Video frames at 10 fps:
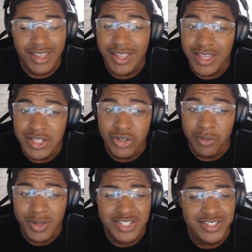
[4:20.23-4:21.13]
and get your
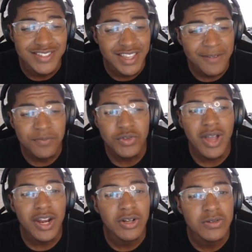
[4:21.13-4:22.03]
bitches, you
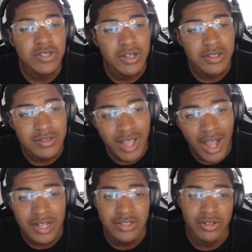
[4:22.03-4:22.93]
gotta go to the
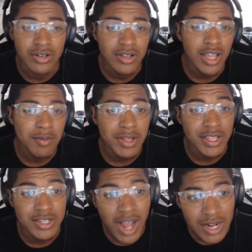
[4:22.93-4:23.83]
doctor. And by the
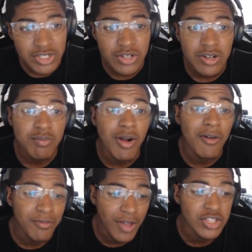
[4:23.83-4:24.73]
doctor,
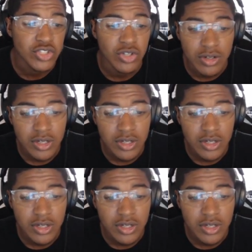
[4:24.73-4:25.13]
professor.